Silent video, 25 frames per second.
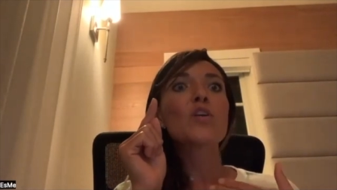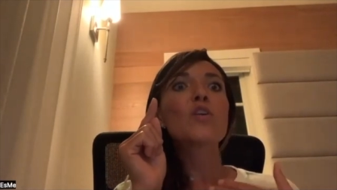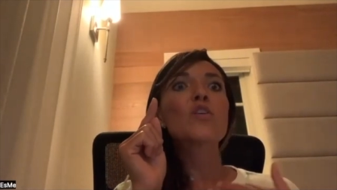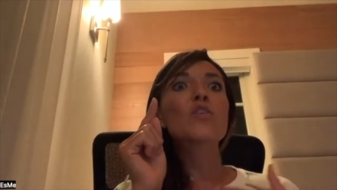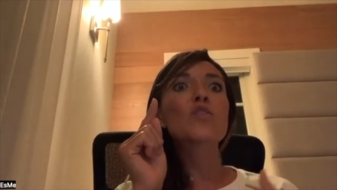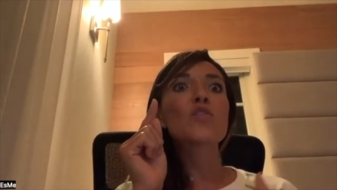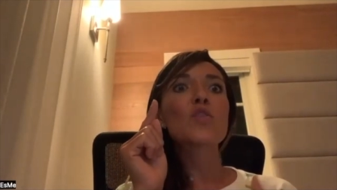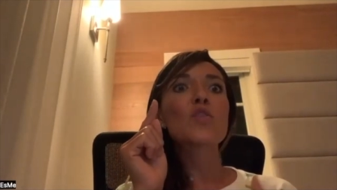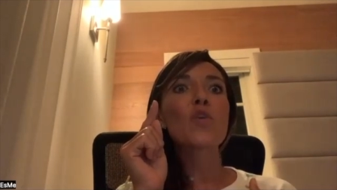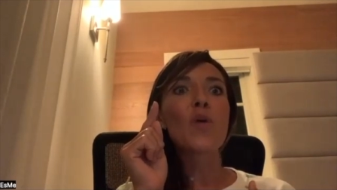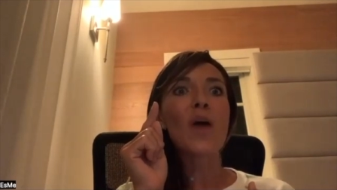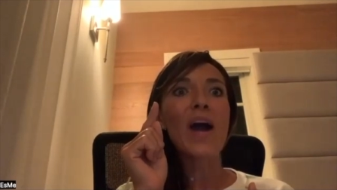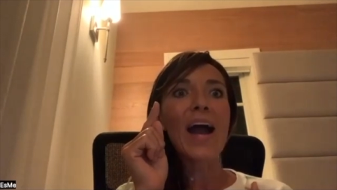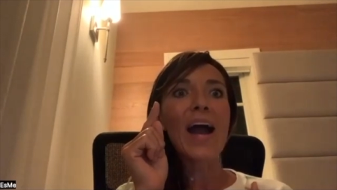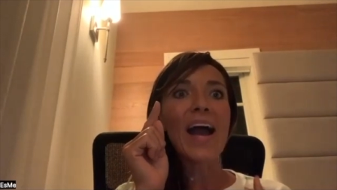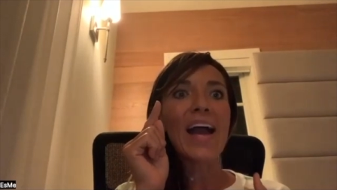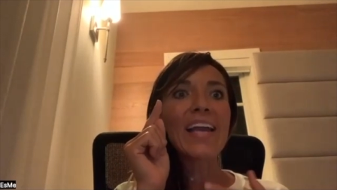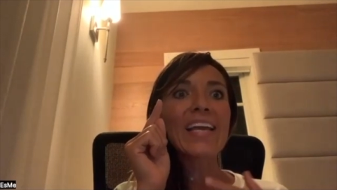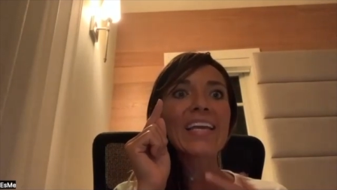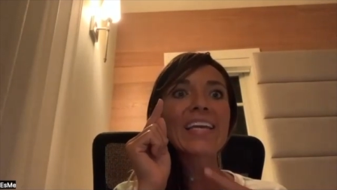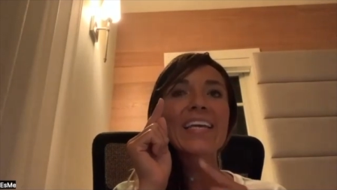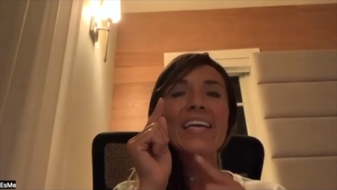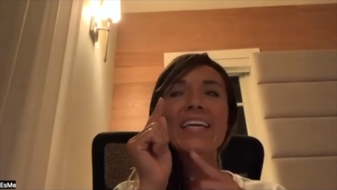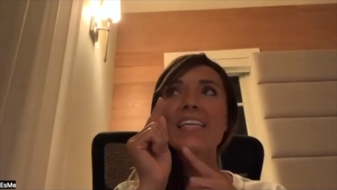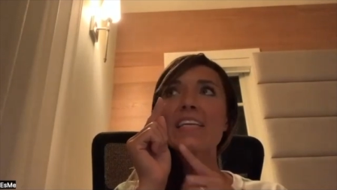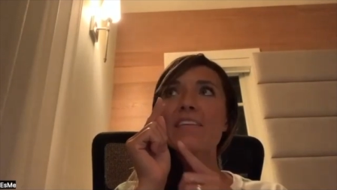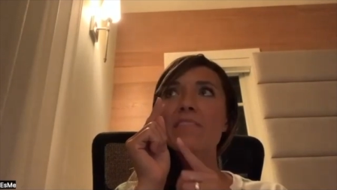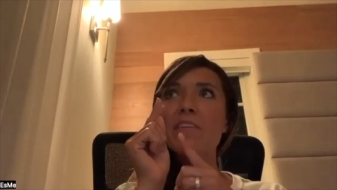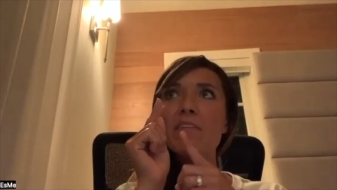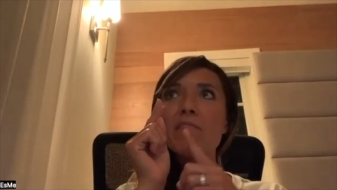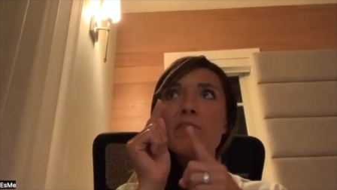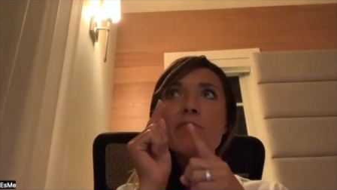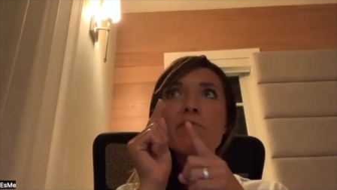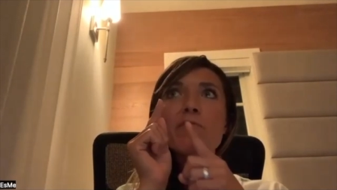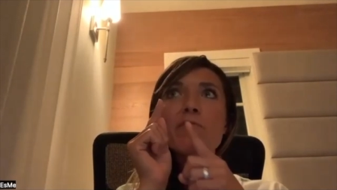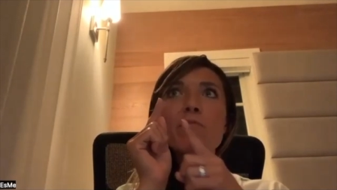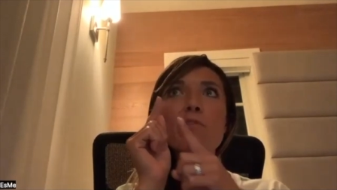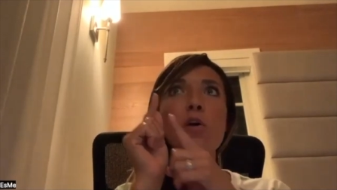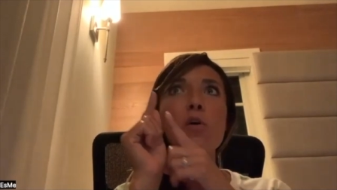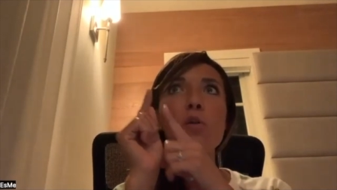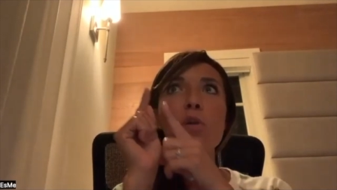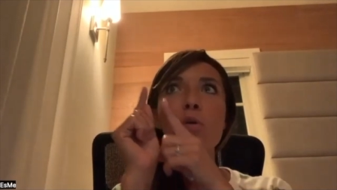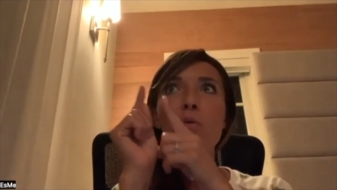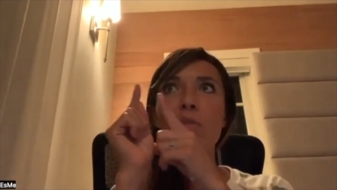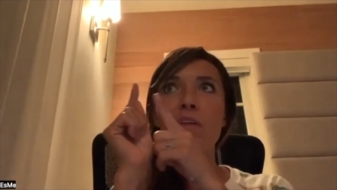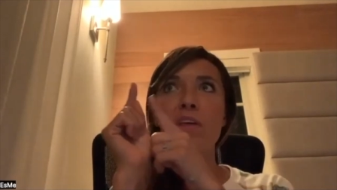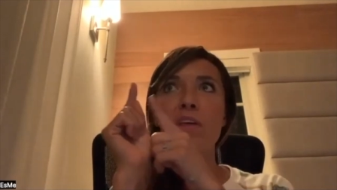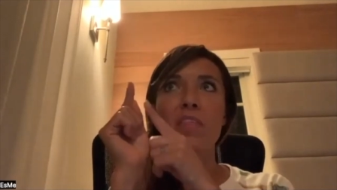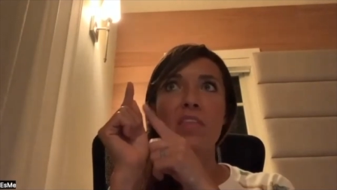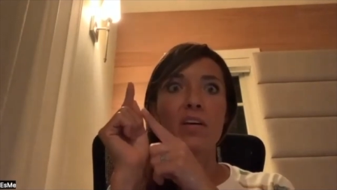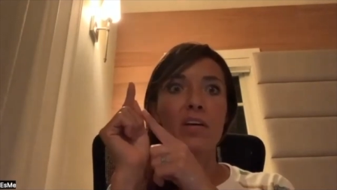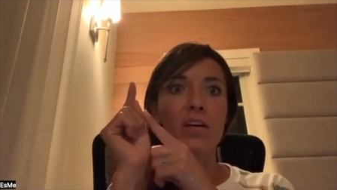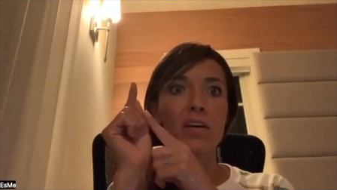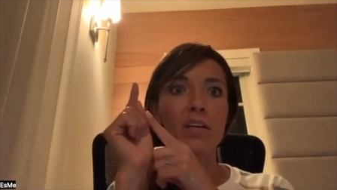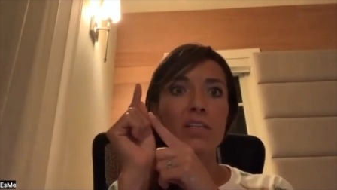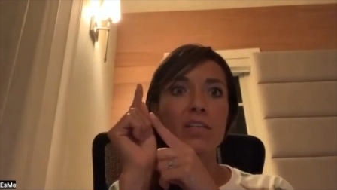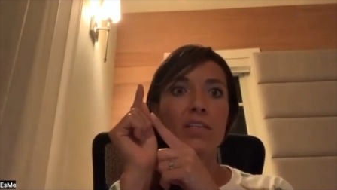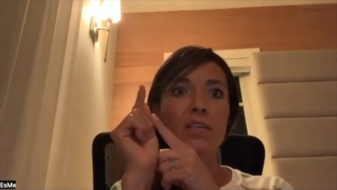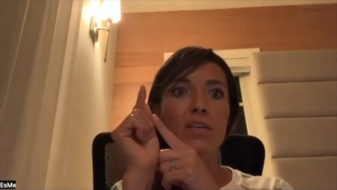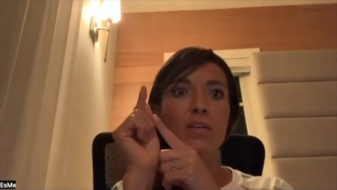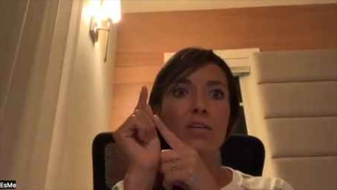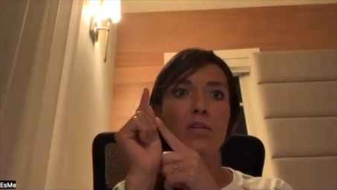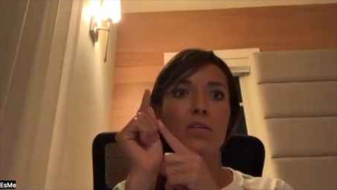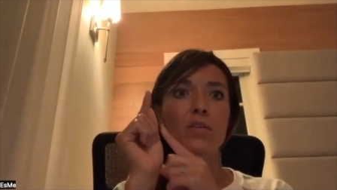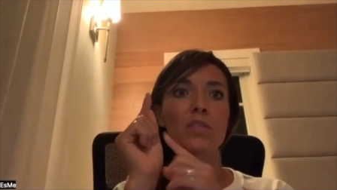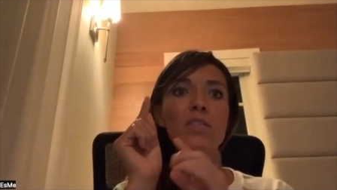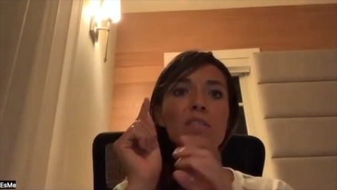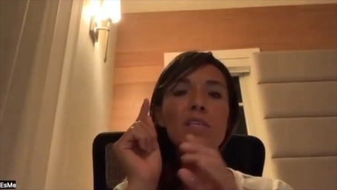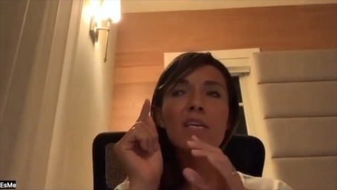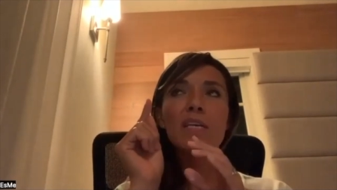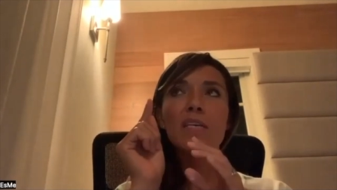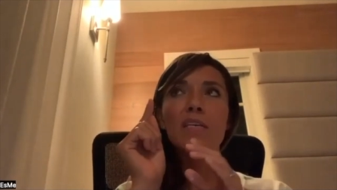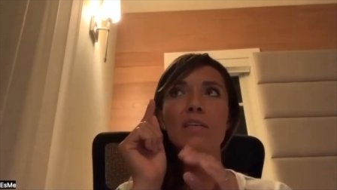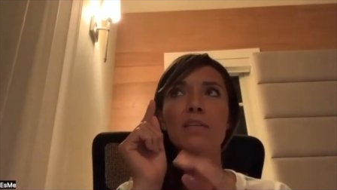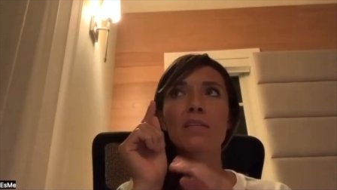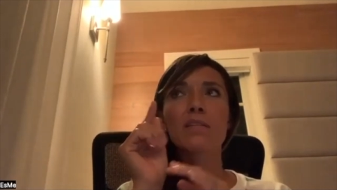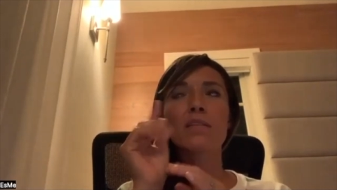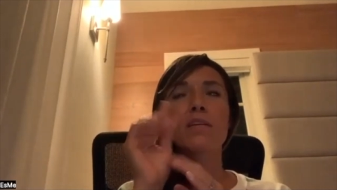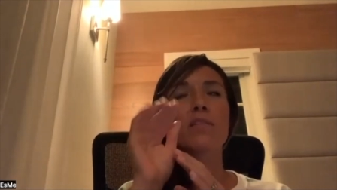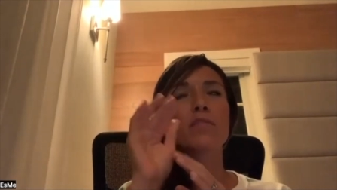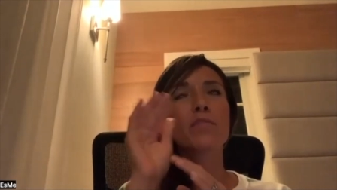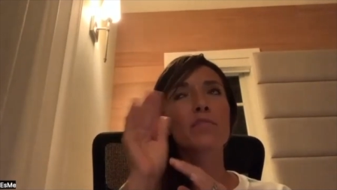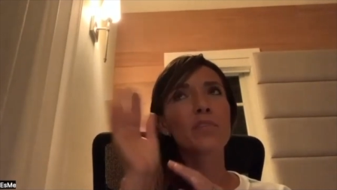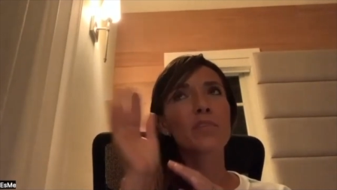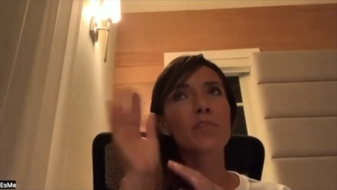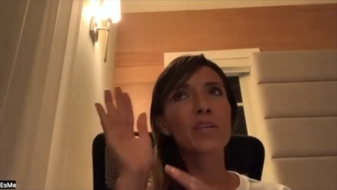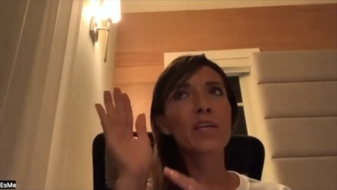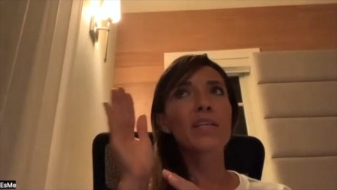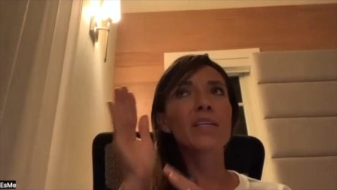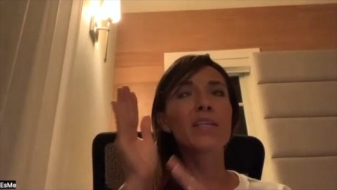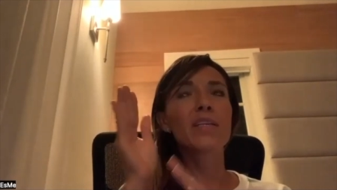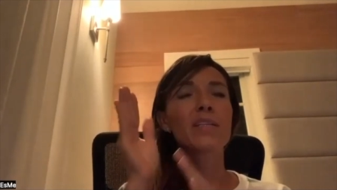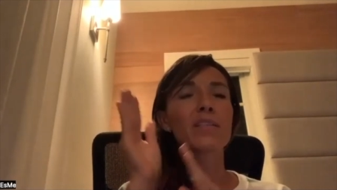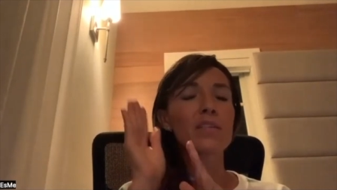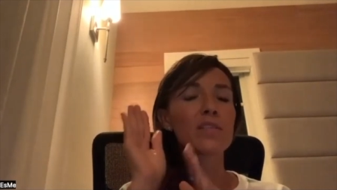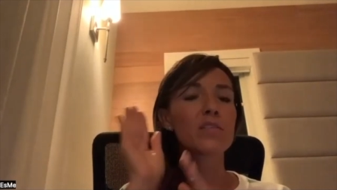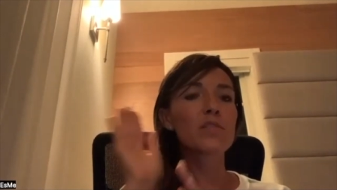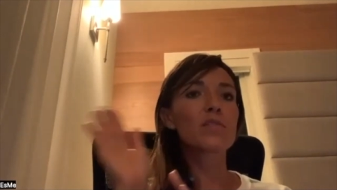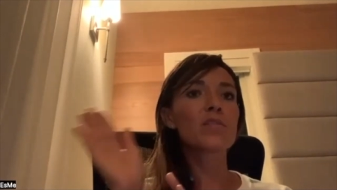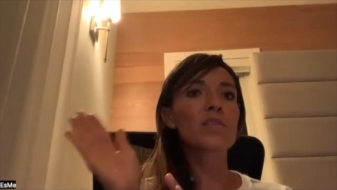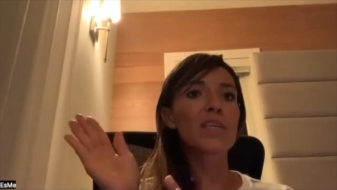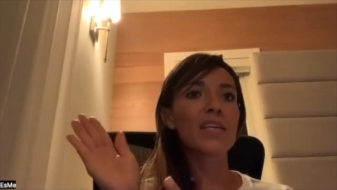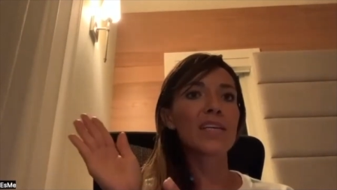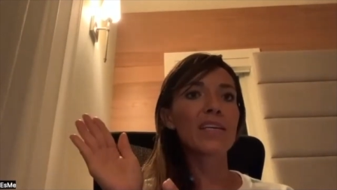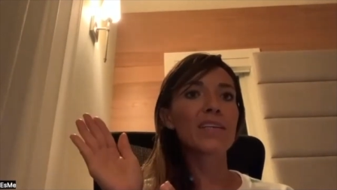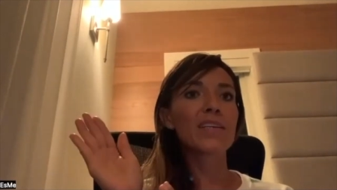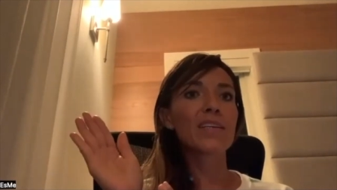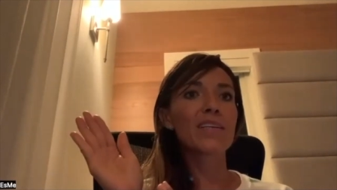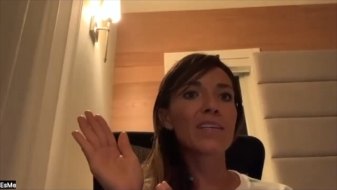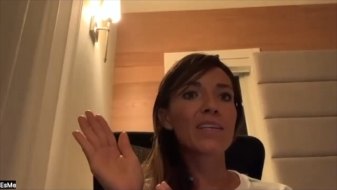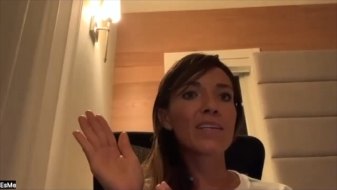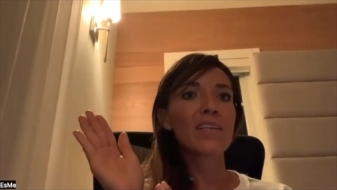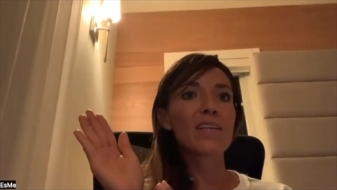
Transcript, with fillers: So I can even follow the thought or say, no, forget it, not today.